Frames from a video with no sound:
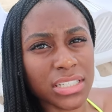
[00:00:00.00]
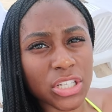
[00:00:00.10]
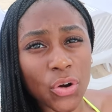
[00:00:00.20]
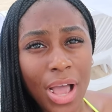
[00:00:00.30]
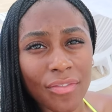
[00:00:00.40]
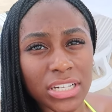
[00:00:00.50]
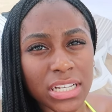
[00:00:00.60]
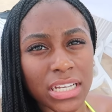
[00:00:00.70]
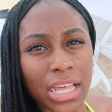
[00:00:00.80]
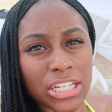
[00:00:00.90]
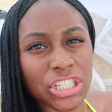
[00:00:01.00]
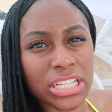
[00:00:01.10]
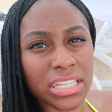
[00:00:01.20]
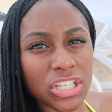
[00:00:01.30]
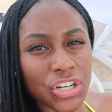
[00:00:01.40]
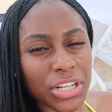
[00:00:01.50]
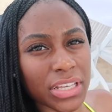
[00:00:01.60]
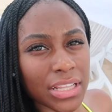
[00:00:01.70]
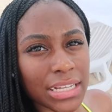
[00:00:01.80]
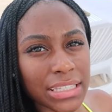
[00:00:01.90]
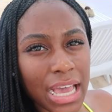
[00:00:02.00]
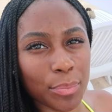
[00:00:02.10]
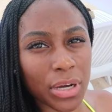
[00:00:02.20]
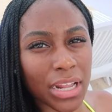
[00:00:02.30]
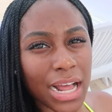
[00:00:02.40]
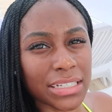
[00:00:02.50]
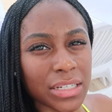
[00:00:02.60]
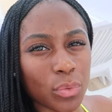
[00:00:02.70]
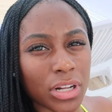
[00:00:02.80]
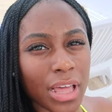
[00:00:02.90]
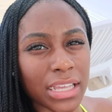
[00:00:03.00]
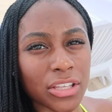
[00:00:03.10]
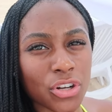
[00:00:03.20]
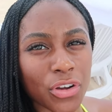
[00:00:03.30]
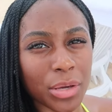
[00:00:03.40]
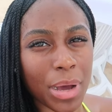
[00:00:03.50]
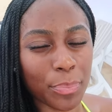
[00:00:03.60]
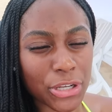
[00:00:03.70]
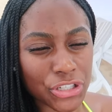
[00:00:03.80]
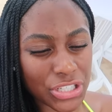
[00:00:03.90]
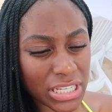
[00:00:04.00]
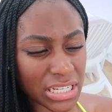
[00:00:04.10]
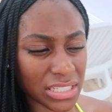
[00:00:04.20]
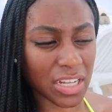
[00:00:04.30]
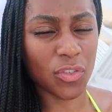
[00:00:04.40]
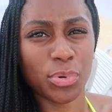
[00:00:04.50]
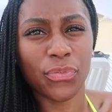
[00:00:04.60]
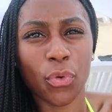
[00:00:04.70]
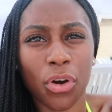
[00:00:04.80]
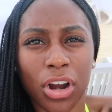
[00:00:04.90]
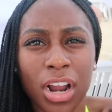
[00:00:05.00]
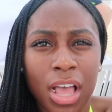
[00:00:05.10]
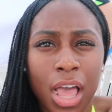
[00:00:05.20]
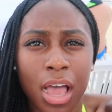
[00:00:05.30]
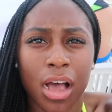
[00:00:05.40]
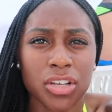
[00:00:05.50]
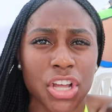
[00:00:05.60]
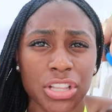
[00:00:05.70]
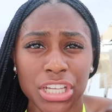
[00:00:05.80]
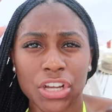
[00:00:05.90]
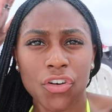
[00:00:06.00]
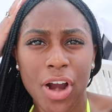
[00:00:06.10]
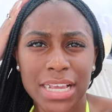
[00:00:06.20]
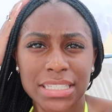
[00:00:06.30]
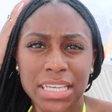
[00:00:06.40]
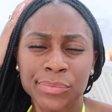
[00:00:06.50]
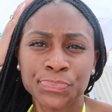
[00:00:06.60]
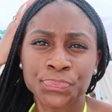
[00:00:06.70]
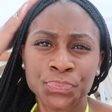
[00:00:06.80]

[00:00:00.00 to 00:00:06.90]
Still haven't done like jet skis or anything like that, but I did want to like, you know, get my pictures in and stuff before I started looking crazy.